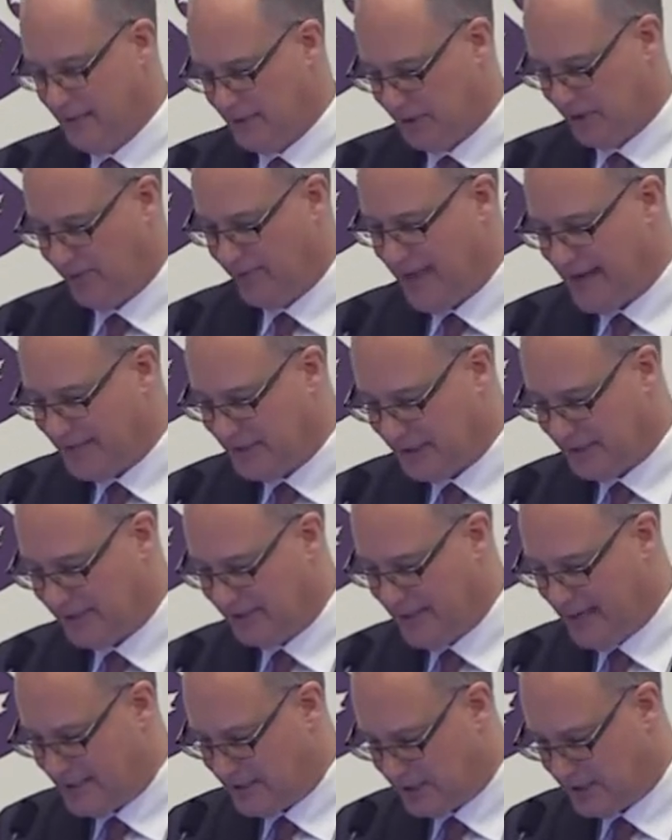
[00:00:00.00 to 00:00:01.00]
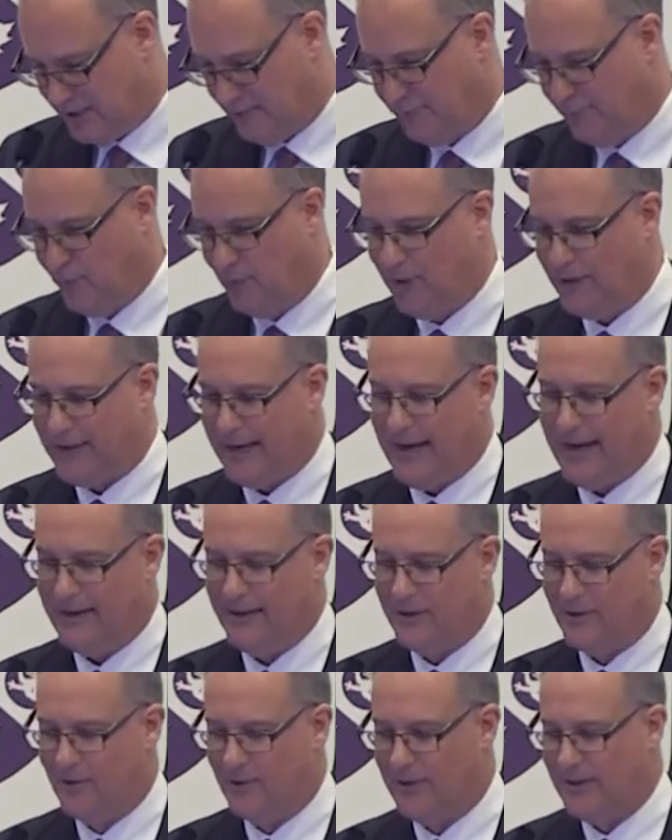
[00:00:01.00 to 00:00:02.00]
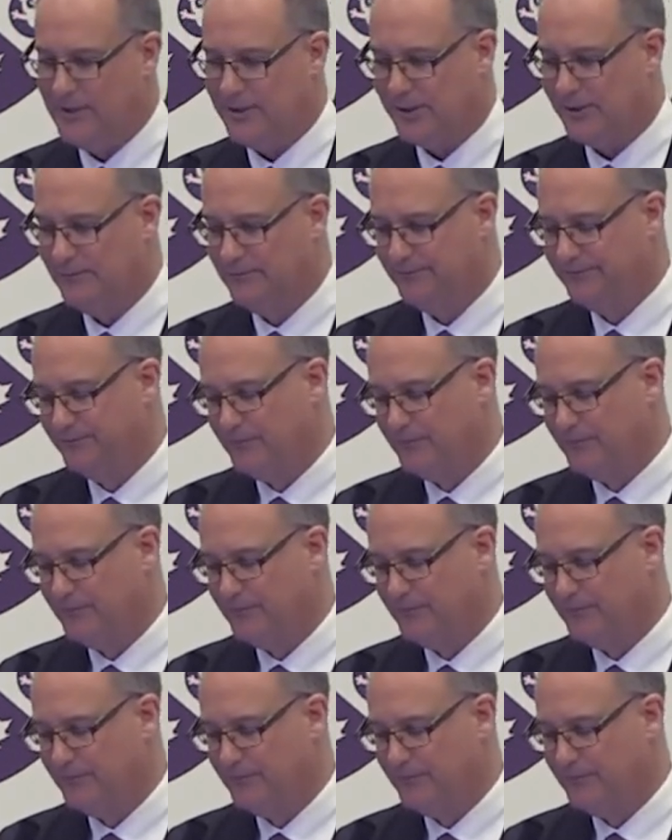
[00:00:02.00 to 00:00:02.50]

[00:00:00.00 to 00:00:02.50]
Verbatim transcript: So that's, that's the four categories.